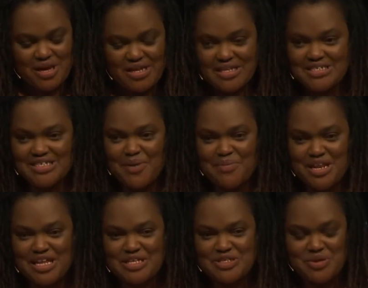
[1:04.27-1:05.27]
as stepping
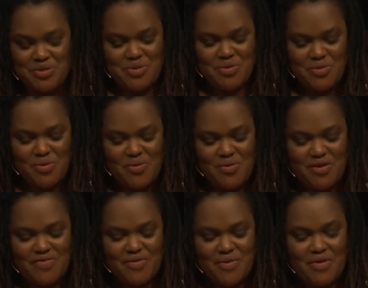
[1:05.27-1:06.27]
into the role
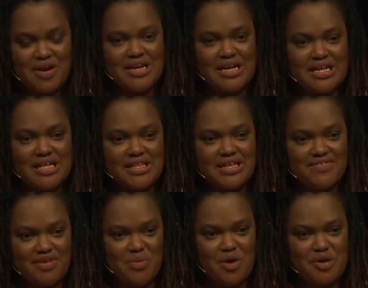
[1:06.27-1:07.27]
of coordinating the
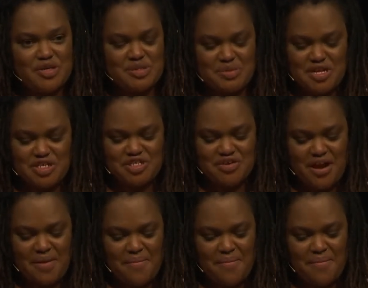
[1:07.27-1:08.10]
Living Waters ministry.